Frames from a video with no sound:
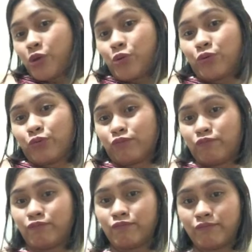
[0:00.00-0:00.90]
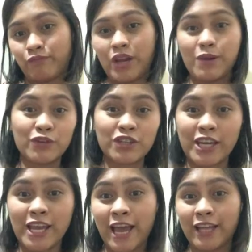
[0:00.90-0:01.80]
Yung pwede mo
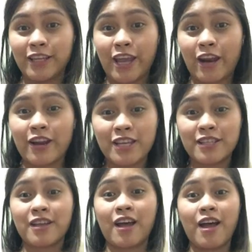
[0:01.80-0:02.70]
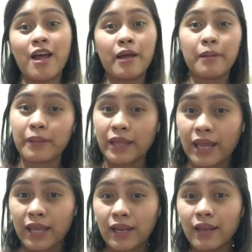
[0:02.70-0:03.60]
siyang i-hand carry sa
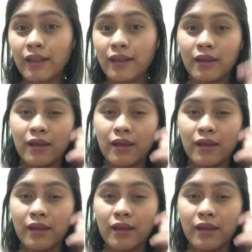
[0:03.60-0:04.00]
plane.